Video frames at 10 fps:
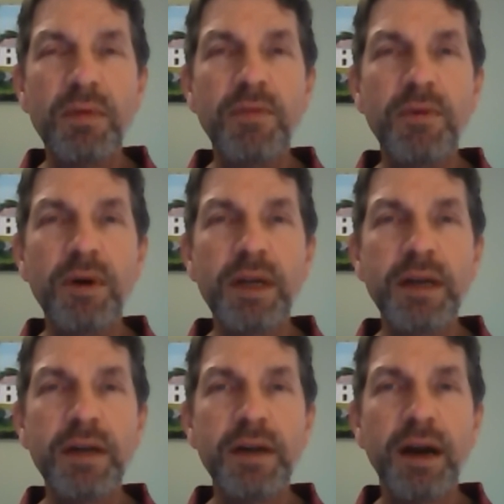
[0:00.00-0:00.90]
before
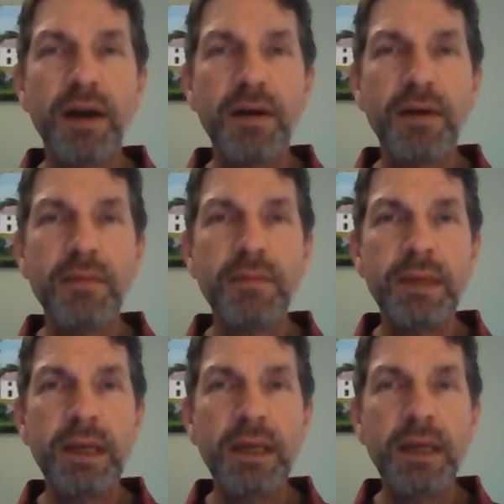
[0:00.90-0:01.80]
kindergarten,
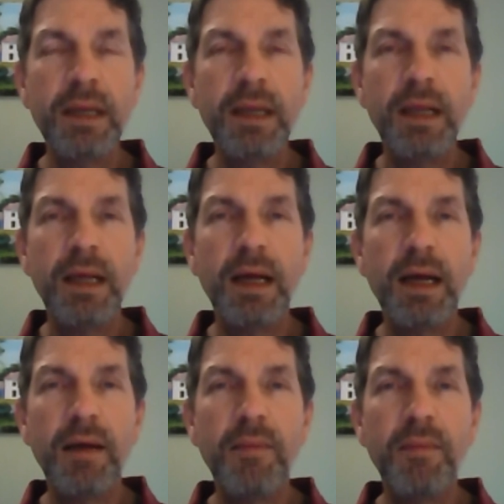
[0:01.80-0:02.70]

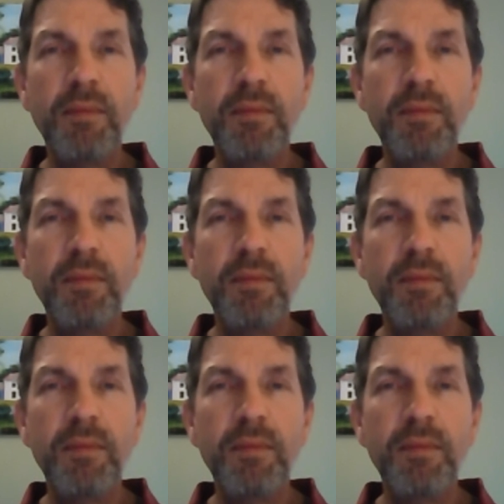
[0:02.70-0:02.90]
um,